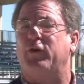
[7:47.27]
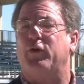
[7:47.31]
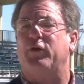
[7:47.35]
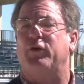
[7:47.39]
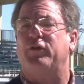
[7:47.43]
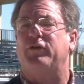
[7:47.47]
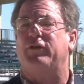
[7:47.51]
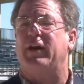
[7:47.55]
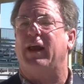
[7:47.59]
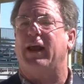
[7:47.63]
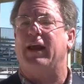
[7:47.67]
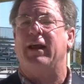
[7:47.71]

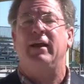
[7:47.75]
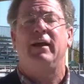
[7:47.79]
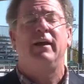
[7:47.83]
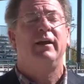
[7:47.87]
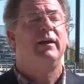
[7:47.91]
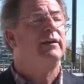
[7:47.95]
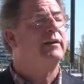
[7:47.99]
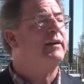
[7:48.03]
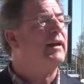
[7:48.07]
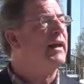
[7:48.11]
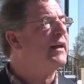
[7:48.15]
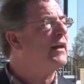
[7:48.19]
Thursday.
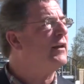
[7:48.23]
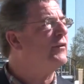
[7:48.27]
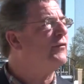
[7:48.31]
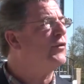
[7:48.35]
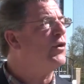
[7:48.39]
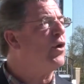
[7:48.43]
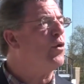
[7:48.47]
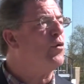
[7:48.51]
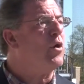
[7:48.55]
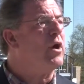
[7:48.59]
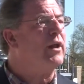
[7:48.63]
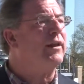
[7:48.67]
Tickets
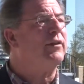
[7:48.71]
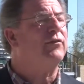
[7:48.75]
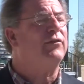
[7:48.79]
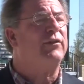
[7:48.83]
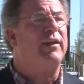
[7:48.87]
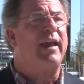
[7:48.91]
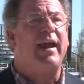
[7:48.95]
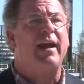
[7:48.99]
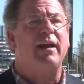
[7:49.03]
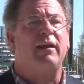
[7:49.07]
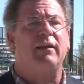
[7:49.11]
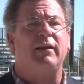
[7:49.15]
go on
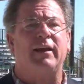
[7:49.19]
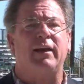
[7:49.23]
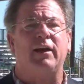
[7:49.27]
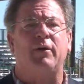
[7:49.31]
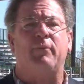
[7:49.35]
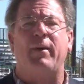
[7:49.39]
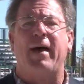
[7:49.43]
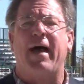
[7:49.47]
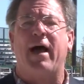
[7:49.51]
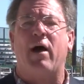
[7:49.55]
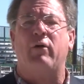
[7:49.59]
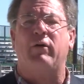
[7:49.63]
sale in
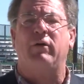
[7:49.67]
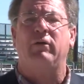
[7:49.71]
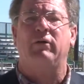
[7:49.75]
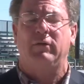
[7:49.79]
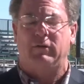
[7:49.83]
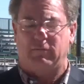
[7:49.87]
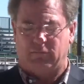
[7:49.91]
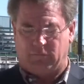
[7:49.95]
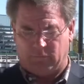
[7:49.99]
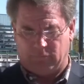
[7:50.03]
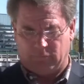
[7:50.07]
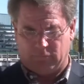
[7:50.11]
about
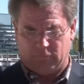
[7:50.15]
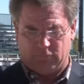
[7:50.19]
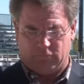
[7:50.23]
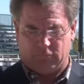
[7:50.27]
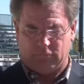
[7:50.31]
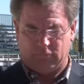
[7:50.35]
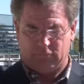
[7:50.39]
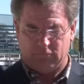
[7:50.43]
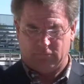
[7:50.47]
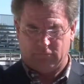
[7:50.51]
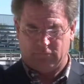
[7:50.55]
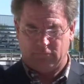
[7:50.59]

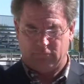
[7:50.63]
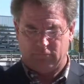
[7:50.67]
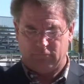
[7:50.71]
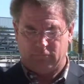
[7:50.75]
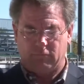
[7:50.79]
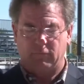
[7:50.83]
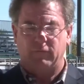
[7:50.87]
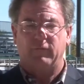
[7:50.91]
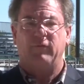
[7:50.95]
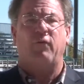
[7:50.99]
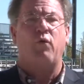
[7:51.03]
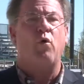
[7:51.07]

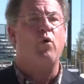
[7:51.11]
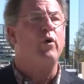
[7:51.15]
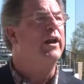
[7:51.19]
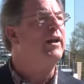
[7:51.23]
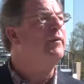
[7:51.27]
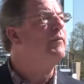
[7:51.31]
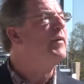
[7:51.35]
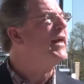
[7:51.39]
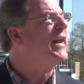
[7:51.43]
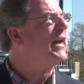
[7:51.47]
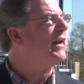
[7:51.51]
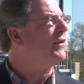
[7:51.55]

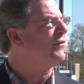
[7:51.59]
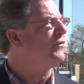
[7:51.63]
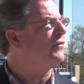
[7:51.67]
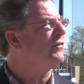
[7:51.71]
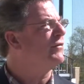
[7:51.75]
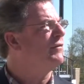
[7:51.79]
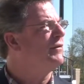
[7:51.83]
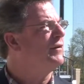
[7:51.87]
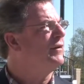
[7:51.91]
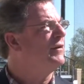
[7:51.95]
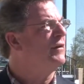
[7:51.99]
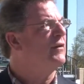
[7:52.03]
40
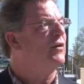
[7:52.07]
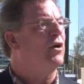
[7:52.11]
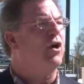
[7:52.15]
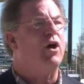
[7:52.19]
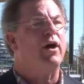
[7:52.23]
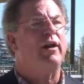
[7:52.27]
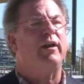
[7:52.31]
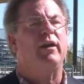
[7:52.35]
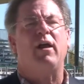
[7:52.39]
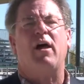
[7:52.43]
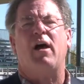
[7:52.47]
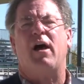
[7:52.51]
minutes
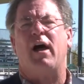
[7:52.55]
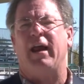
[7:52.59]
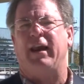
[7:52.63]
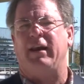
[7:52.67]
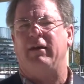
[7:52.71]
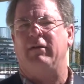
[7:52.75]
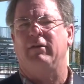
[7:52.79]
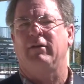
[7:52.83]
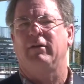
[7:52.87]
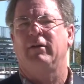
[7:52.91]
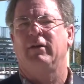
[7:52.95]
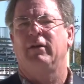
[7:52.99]

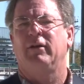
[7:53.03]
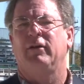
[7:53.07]
online.